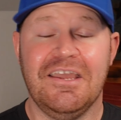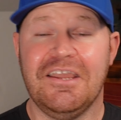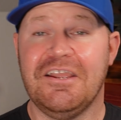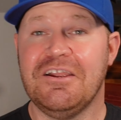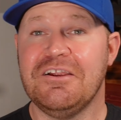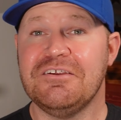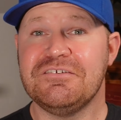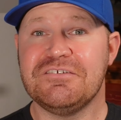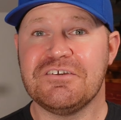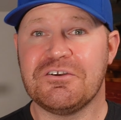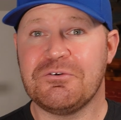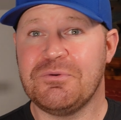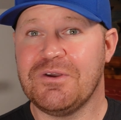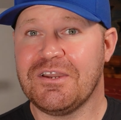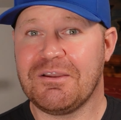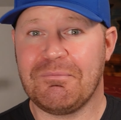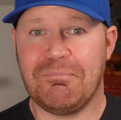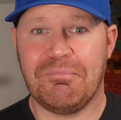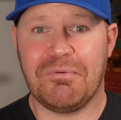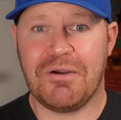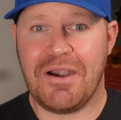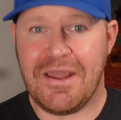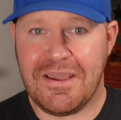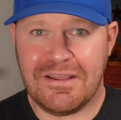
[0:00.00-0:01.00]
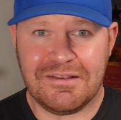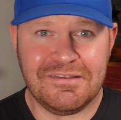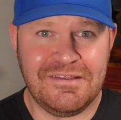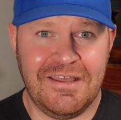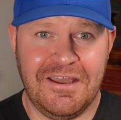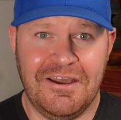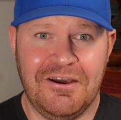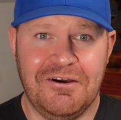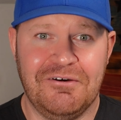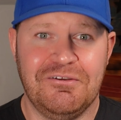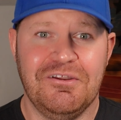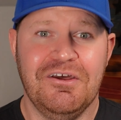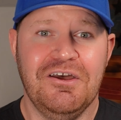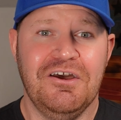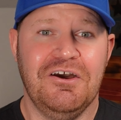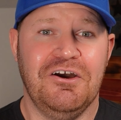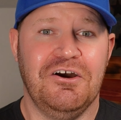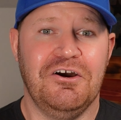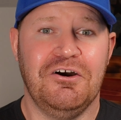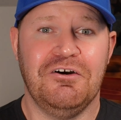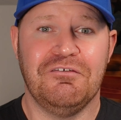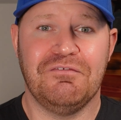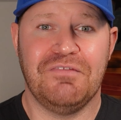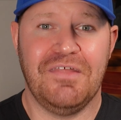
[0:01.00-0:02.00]
here's a quick breakdown
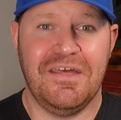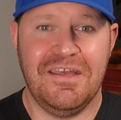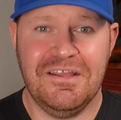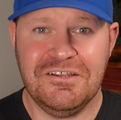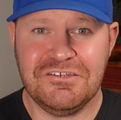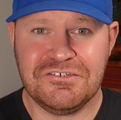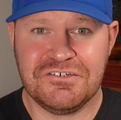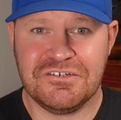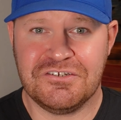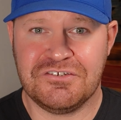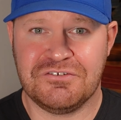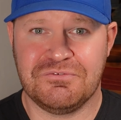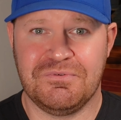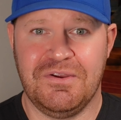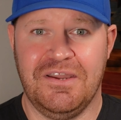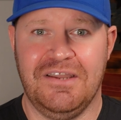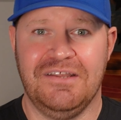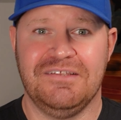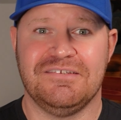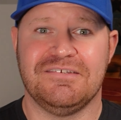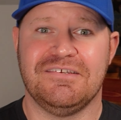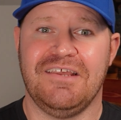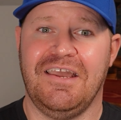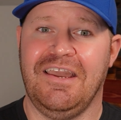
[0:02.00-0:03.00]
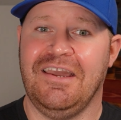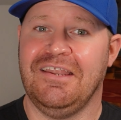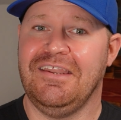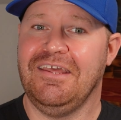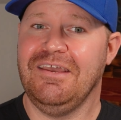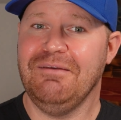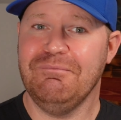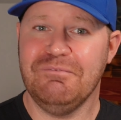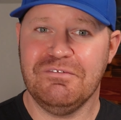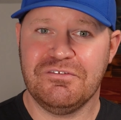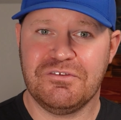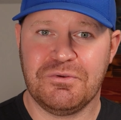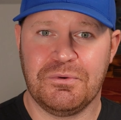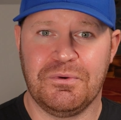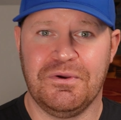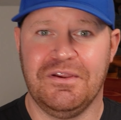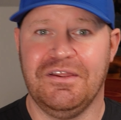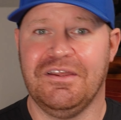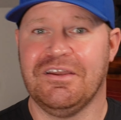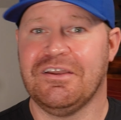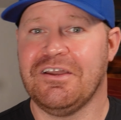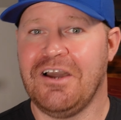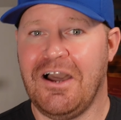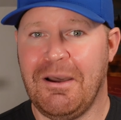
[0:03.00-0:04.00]
of the interest rates and
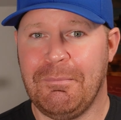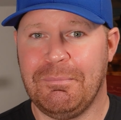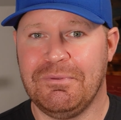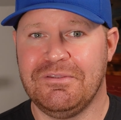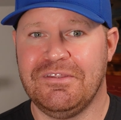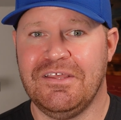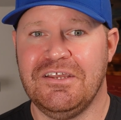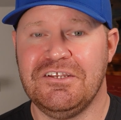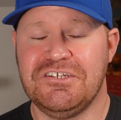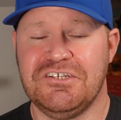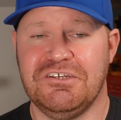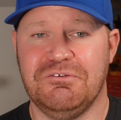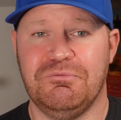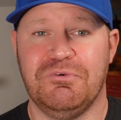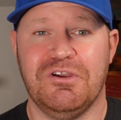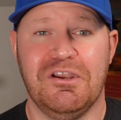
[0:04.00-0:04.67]
inventory and competition,